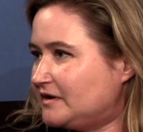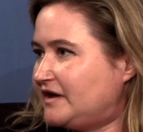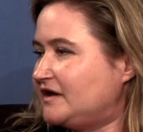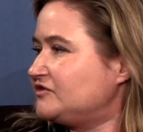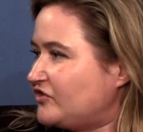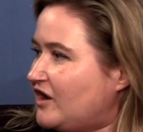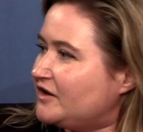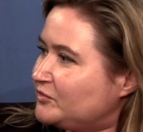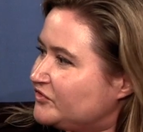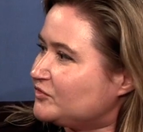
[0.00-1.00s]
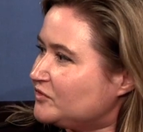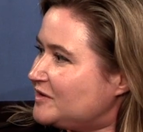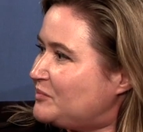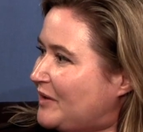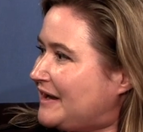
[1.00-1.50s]
King John was a
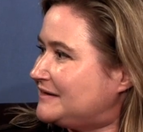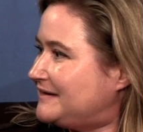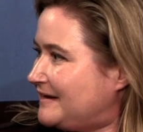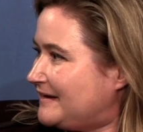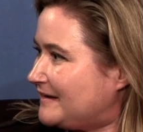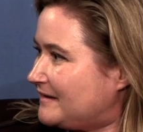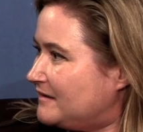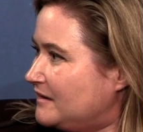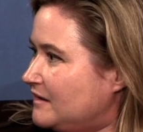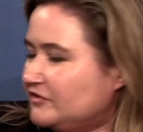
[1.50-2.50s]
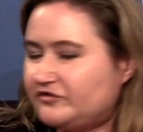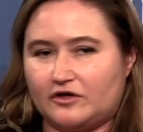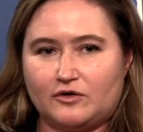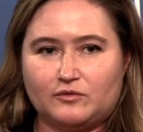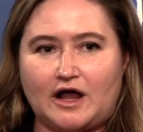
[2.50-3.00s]
really bad king,
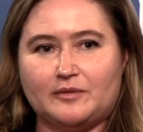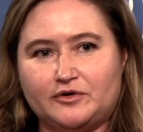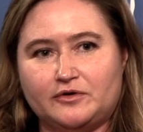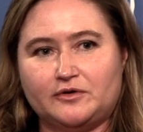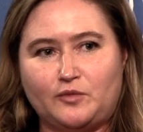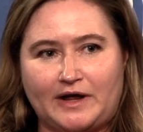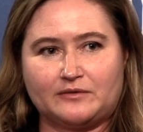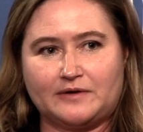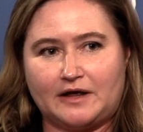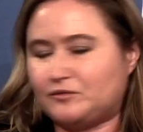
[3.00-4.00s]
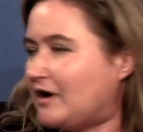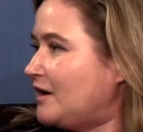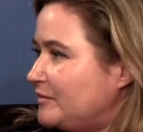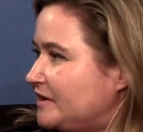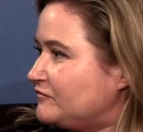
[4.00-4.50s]
so Robin Hood went around
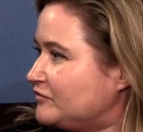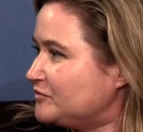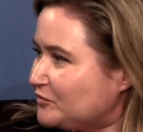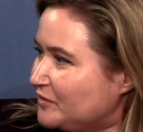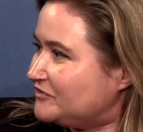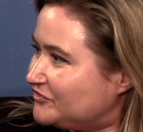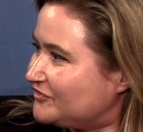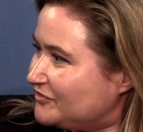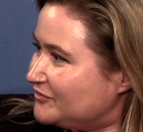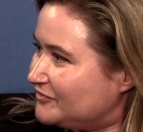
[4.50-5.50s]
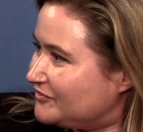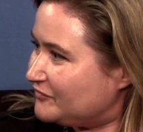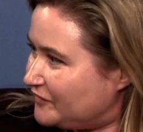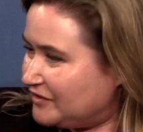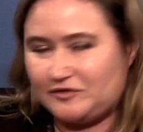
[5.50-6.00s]
robbing from the rich to, to
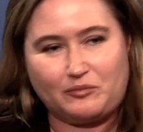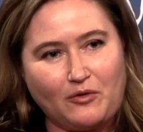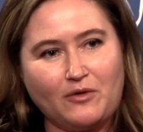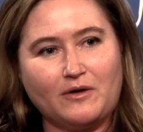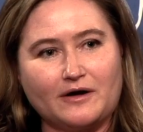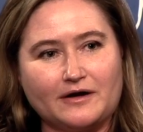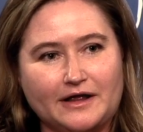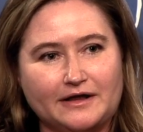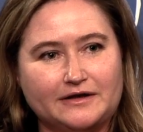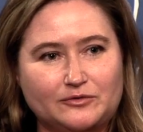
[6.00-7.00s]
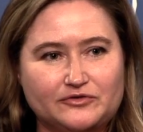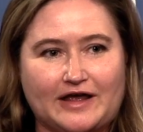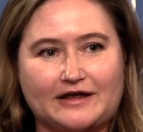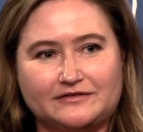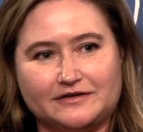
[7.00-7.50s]
feed the poor, and he was
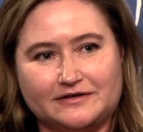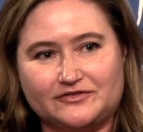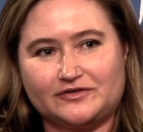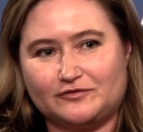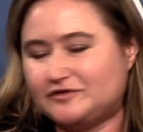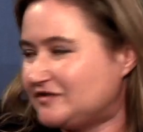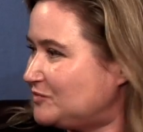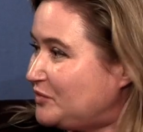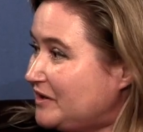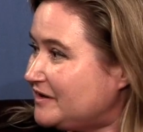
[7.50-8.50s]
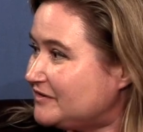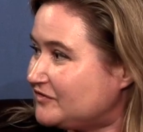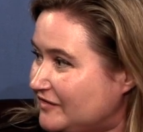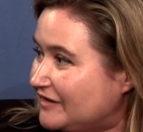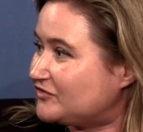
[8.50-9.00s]
acting civil disobedience,
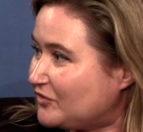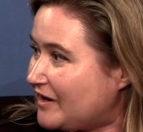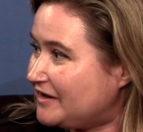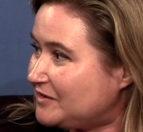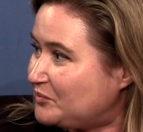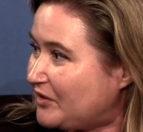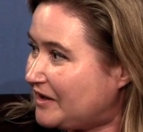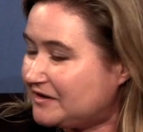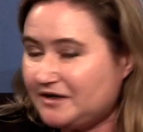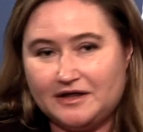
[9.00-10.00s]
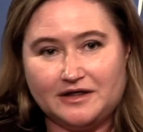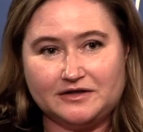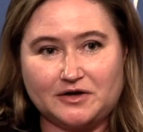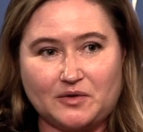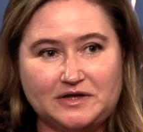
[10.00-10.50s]
and that's great, but
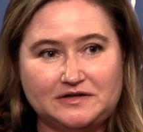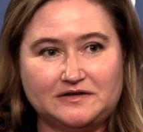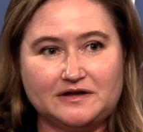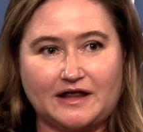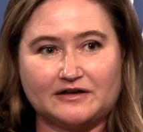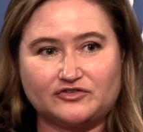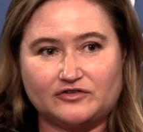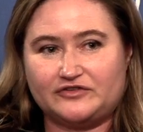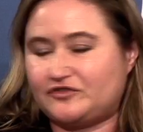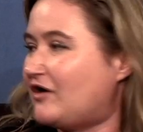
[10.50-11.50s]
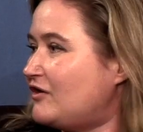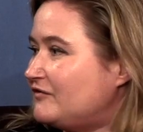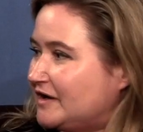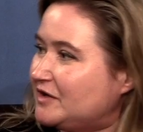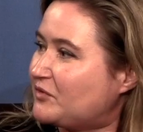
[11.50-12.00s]
you know, he didn't actually solve
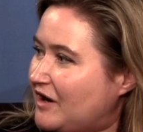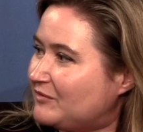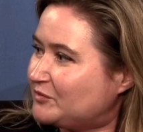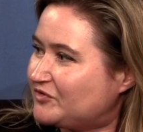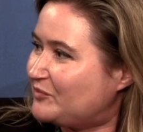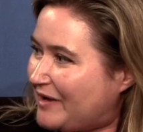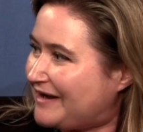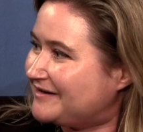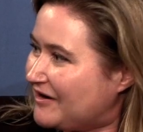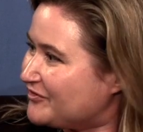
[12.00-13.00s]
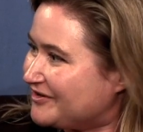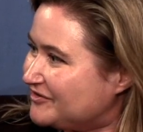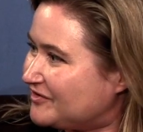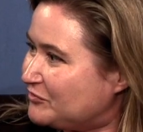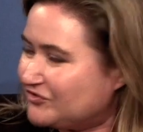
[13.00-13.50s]
any problems of bad
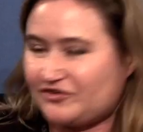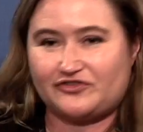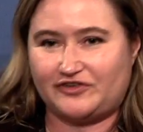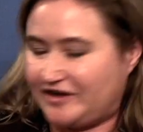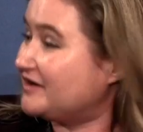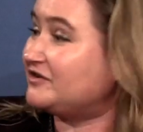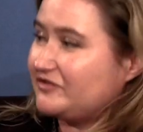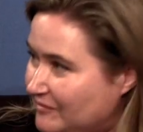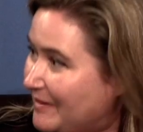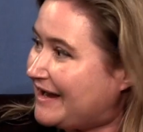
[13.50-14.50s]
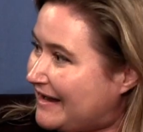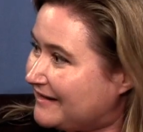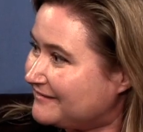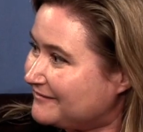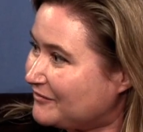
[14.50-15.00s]
governance. He was just sticking it to the man,
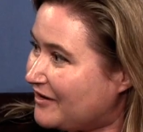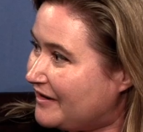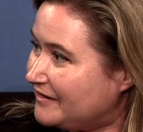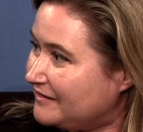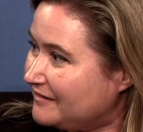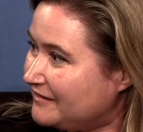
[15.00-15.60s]
right?